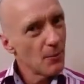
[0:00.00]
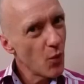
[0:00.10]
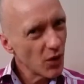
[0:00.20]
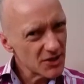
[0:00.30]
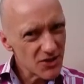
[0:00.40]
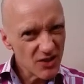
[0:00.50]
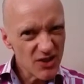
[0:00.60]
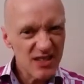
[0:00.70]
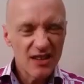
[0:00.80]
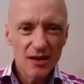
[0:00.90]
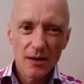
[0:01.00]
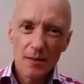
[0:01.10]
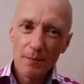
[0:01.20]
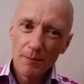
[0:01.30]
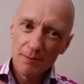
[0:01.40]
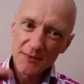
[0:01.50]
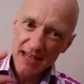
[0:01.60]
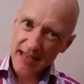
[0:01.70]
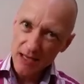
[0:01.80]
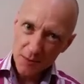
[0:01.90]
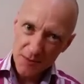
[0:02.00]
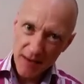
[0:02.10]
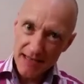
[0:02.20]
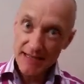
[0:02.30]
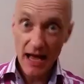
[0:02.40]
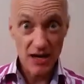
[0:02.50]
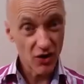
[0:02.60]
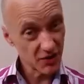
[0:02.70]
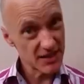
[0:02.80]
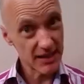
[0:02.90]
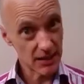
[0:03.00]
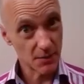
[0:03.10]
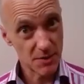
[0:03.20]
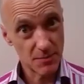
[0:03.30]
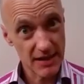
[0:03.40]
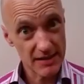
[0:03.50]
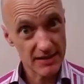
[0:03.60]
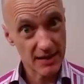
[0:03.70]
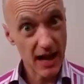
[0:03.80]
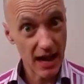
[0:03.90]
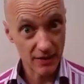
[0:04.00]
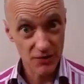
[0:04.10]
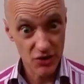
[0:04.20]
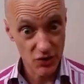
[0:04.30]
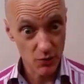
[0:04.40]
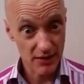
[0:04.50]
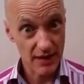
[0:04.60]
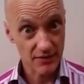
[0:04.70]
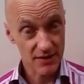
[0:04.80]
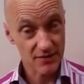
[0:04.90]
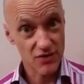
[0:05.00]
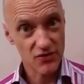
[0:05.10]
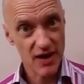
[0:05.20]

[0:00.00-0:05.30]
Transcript: But what does taking up space and not taking up space have to do with levels of